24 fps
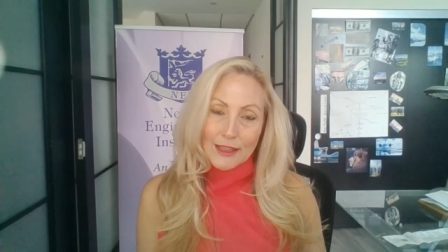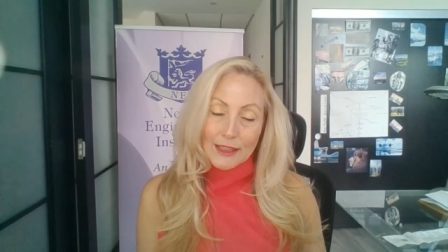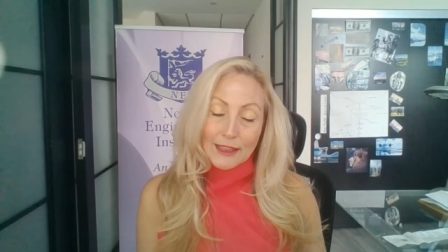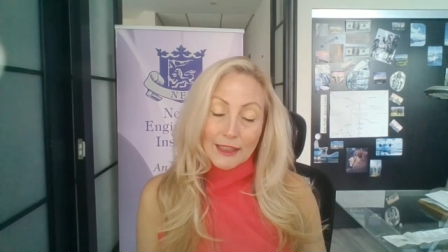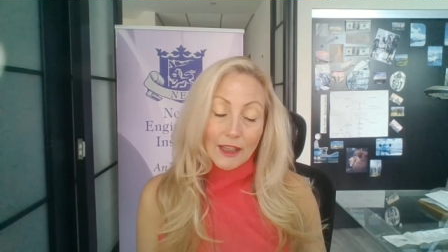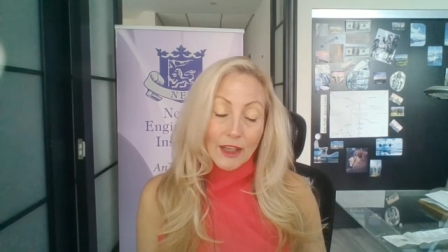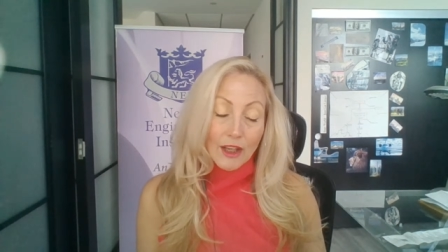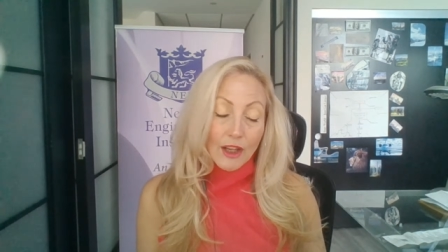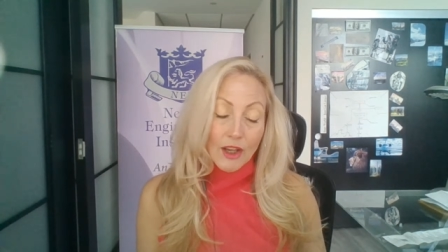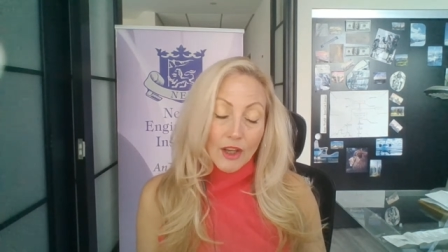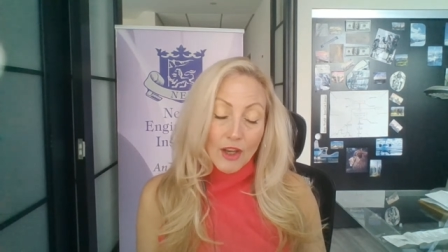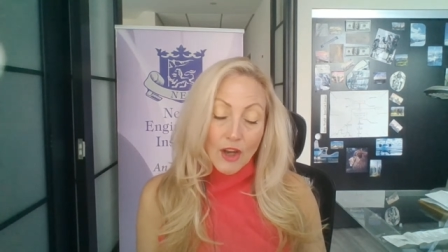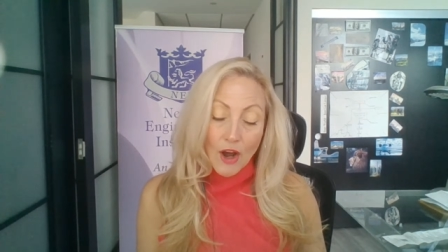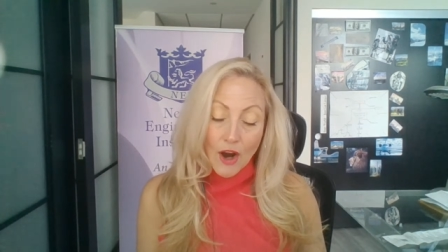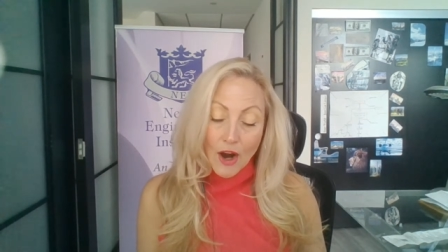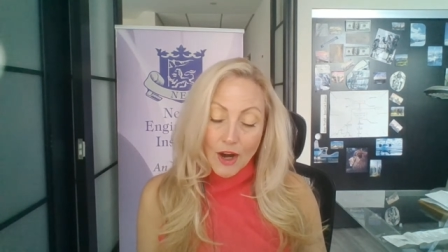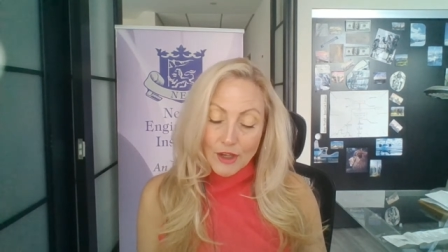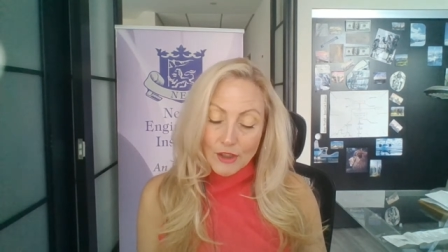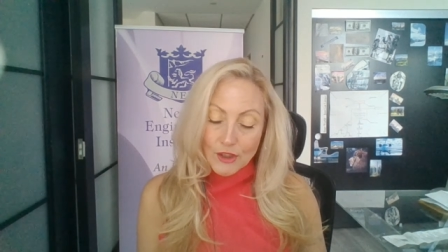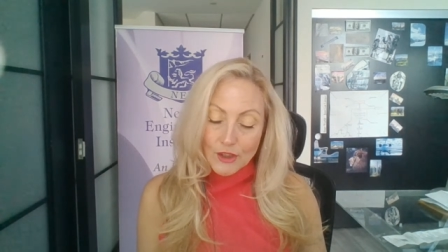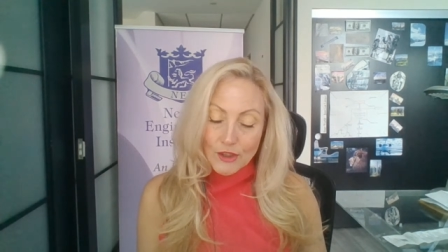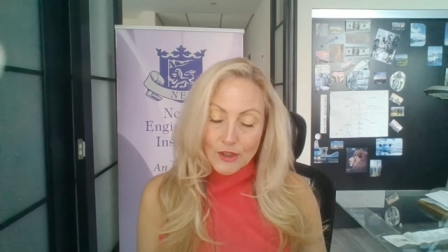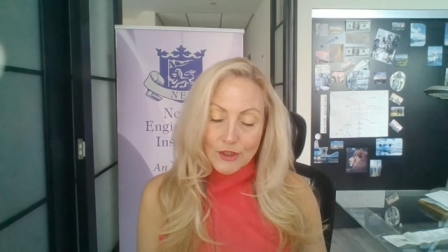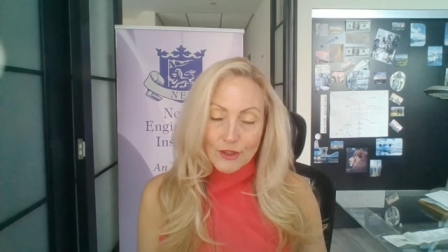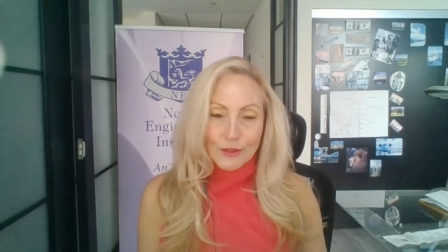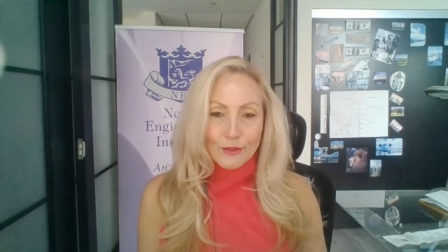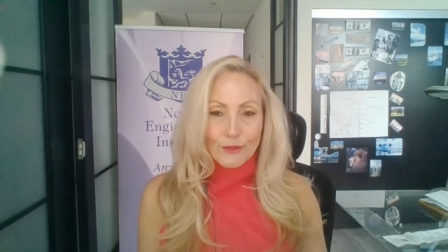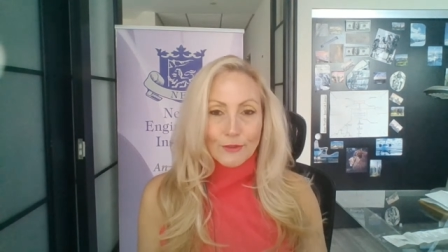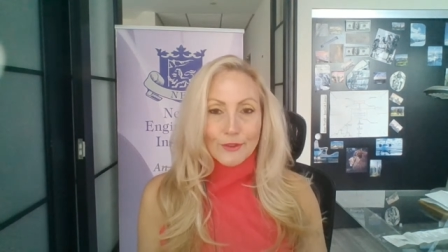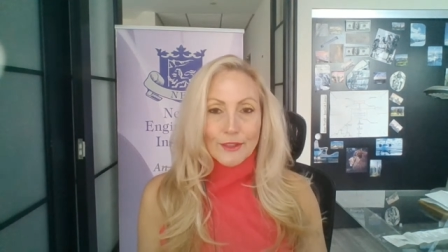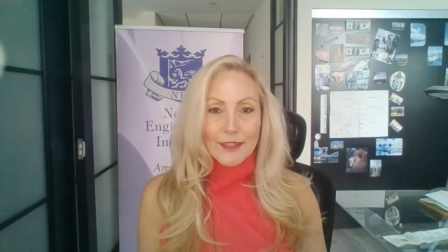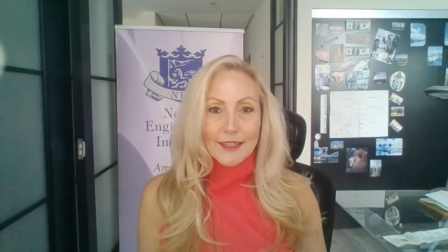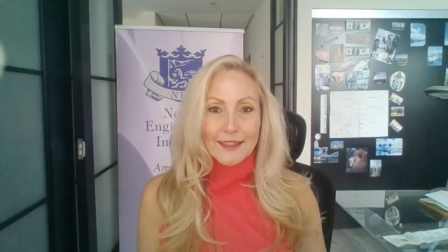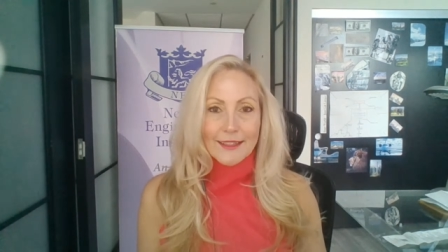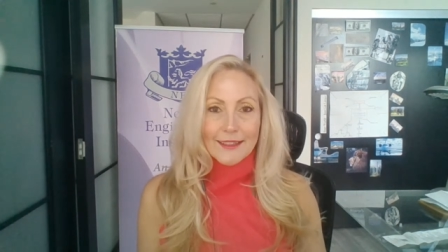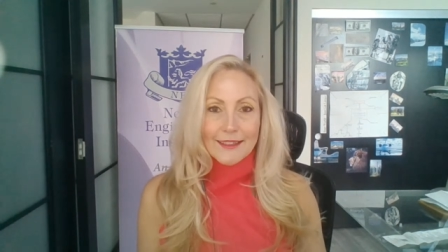in a large
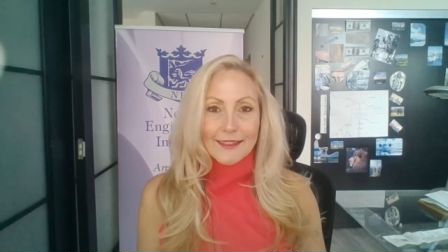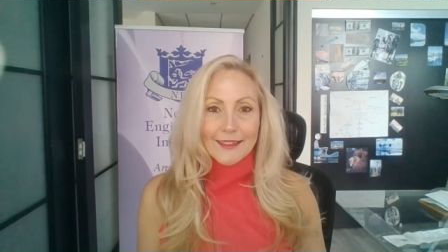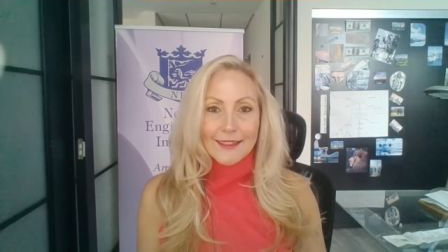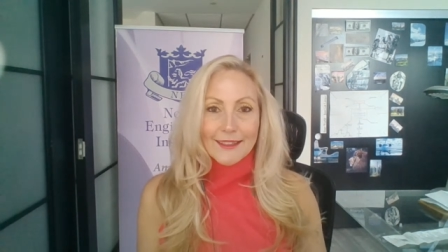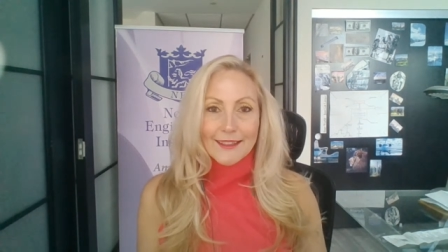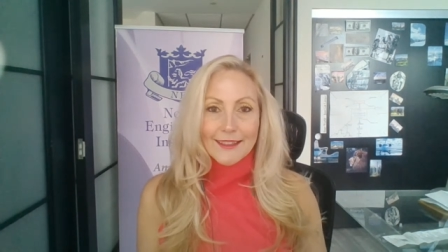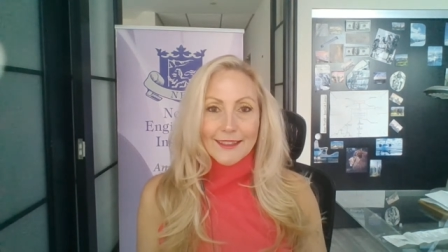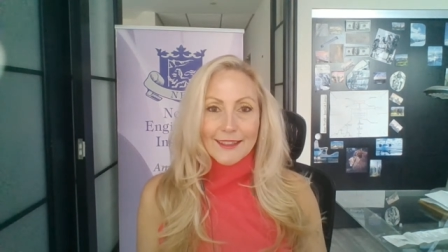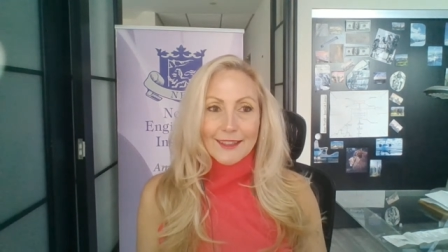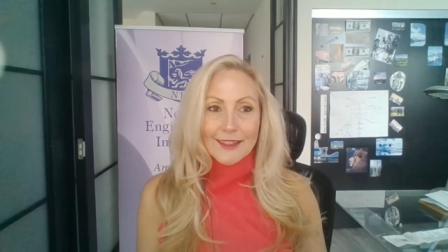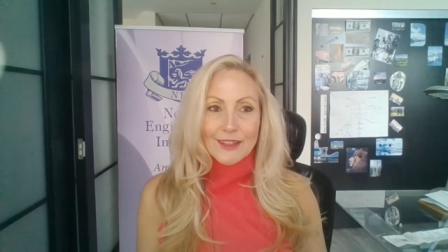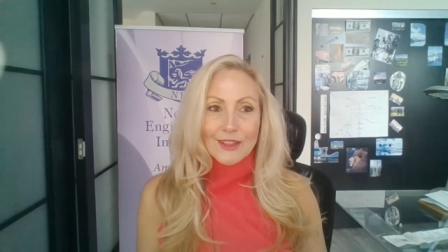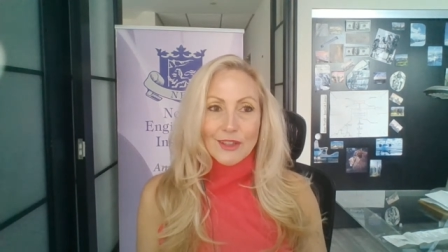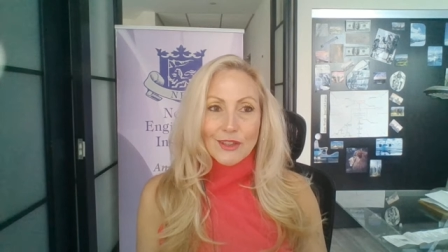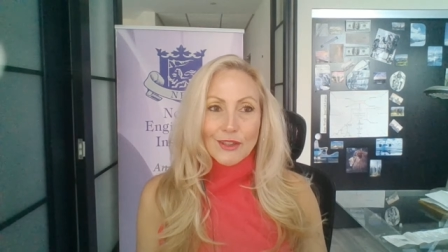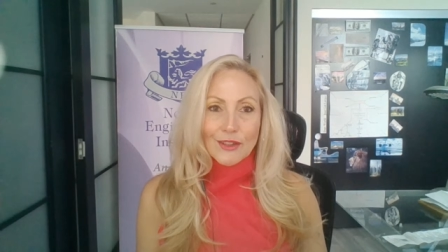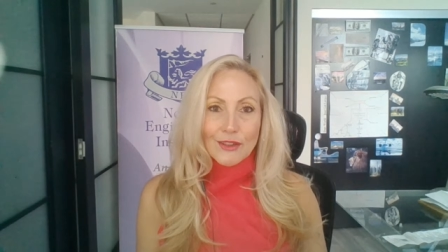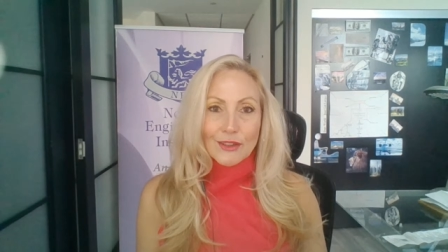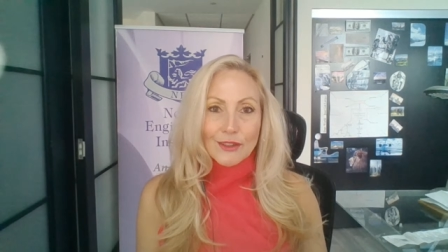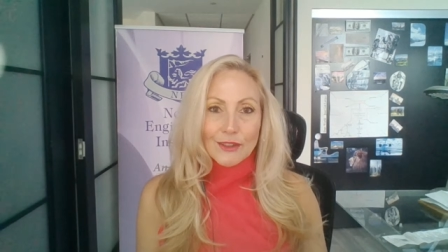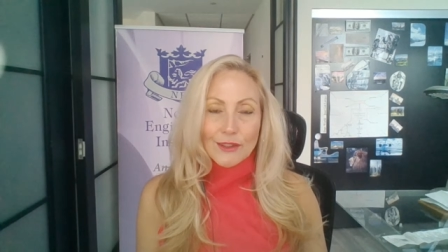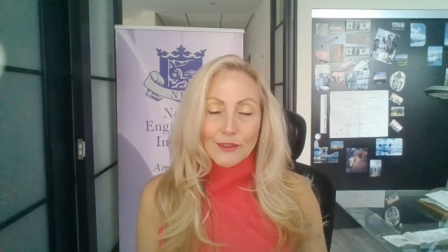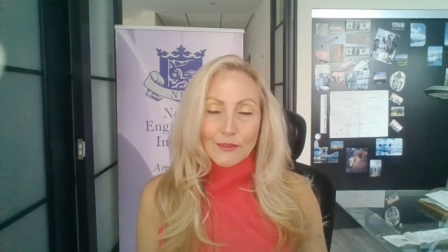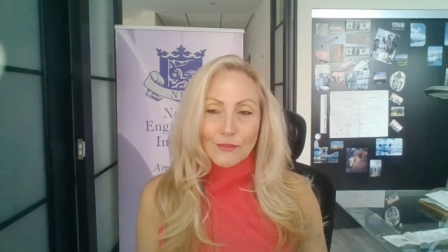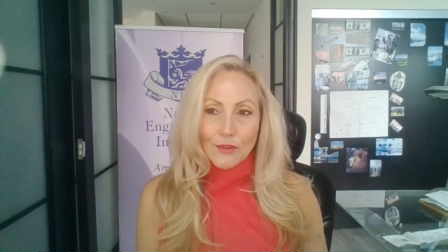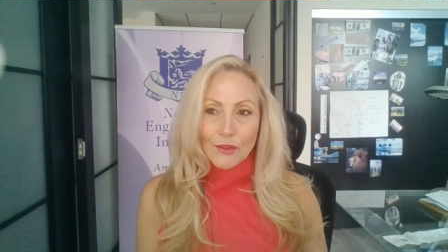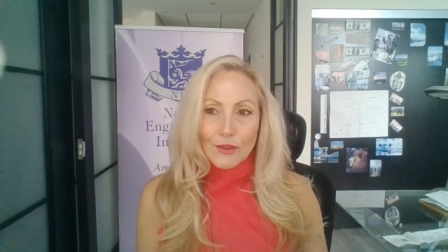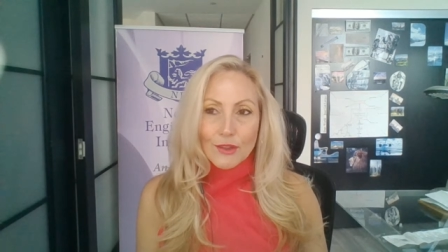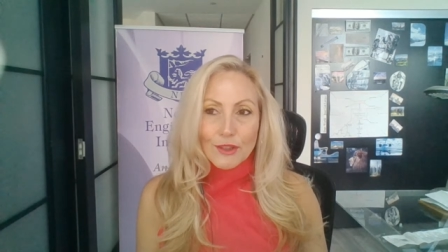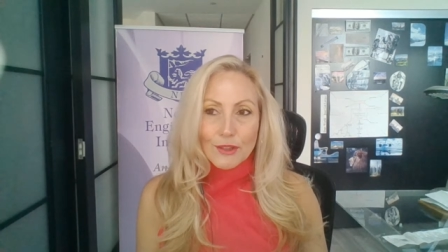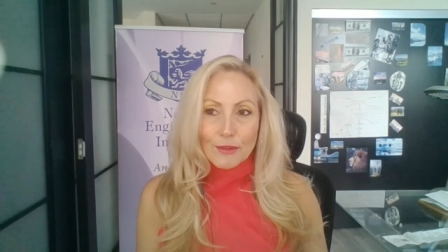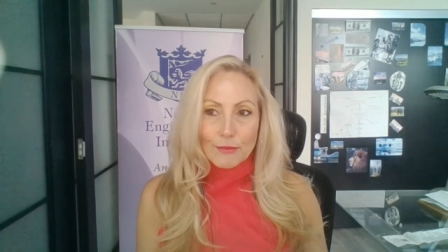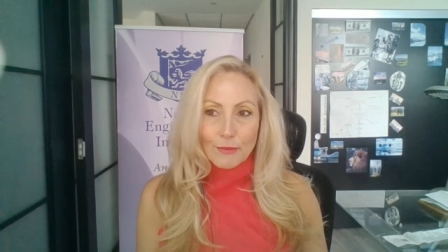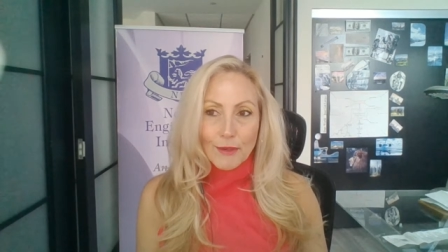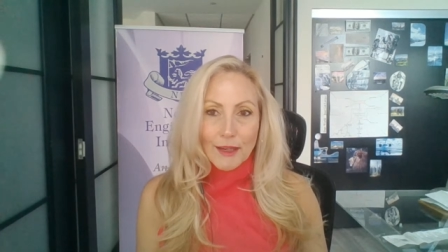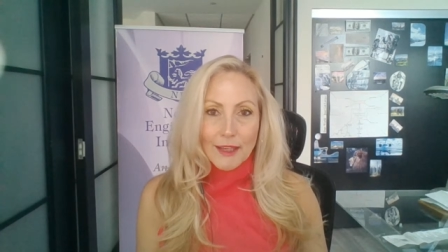degree, to the
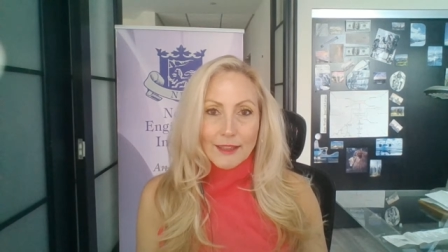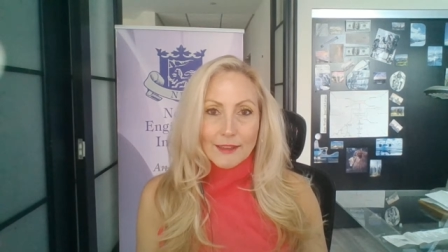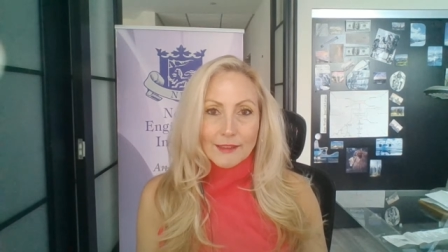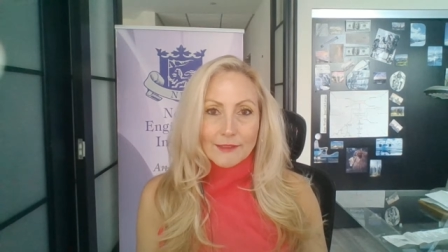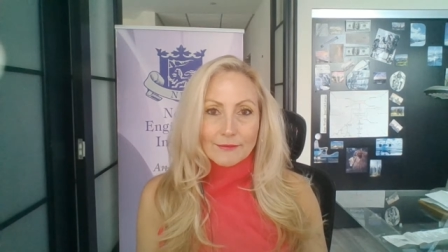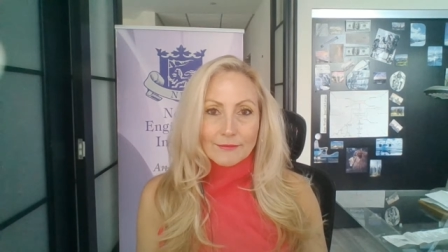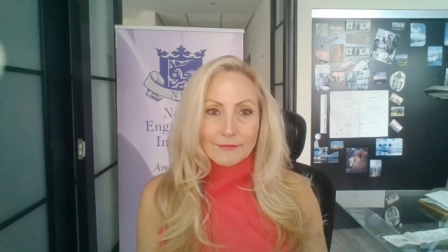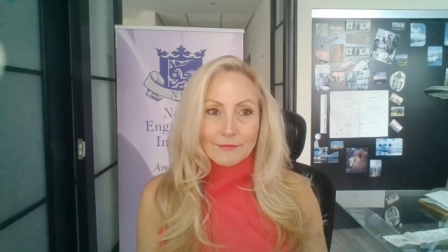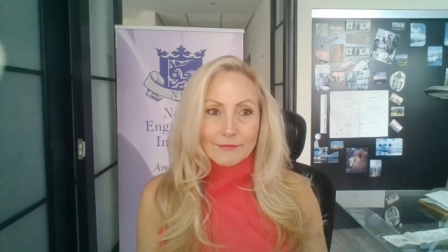divorce rate.